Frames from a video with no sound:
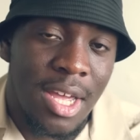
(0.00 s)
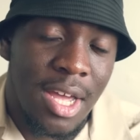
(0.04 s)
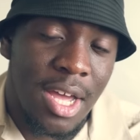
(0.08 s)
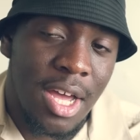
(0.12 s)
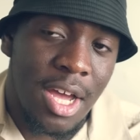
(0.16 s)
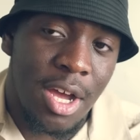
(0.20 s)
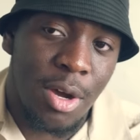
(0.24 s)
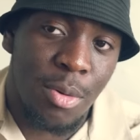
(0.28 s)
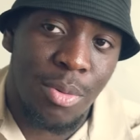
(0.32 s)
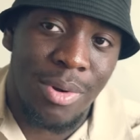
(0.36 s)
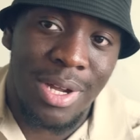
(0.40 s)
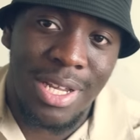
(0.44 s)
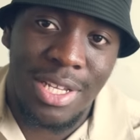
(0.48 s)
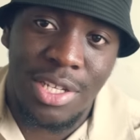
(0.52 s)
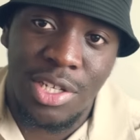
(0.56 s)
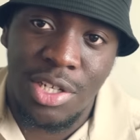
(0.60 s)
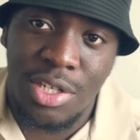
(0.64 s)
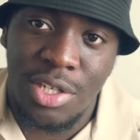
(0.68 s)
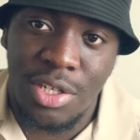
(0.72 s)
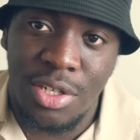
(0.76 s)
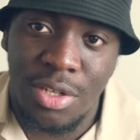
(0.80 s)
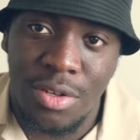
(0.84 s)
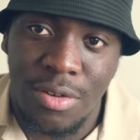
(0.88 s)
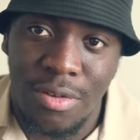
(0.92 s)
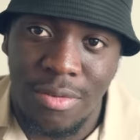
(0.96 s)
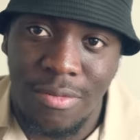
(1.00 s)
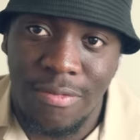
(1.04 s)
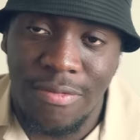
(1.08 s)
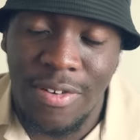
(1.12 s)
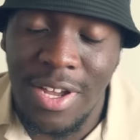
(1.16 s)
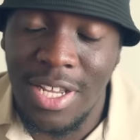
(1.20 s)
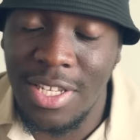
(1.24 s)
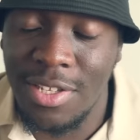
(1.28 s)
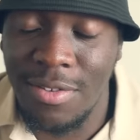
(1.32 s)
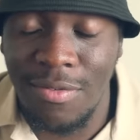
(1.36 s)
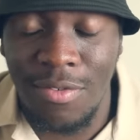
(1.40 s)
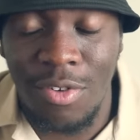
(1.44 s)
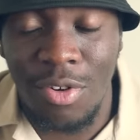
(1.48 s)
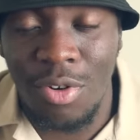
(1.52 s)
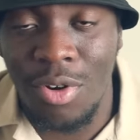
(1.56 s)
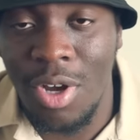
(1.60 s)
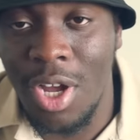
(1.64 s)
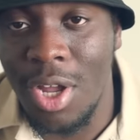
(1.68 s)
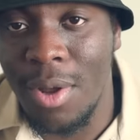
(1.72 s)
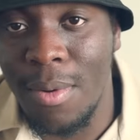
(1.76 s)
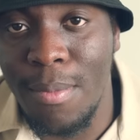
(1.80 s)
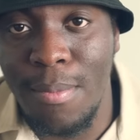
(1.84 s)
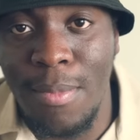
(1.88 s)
uh, which first of all,